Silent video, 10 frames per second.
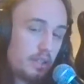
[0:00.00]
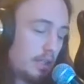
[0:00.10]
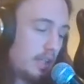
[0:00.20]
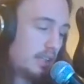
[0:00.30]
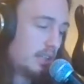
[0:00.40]

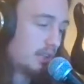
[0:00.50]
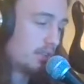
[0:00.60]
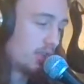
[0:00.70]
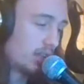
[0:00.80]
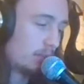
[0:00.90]
Is
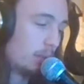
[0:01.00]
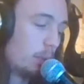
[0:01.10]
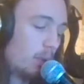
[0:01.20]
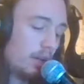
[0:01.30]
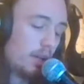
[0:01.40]
string number
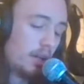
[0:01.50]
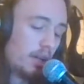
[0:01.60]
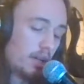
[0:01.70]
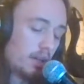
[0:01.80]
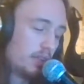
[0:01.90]
1,
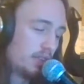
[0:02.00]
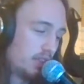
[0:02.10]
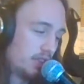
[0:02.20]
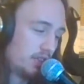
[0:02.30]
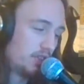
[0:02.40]

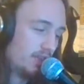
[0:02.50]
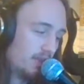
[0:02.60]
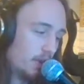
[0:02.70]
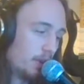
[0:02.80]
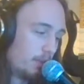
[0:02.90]
closest to the
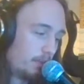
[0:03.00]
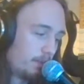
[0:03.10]
floor.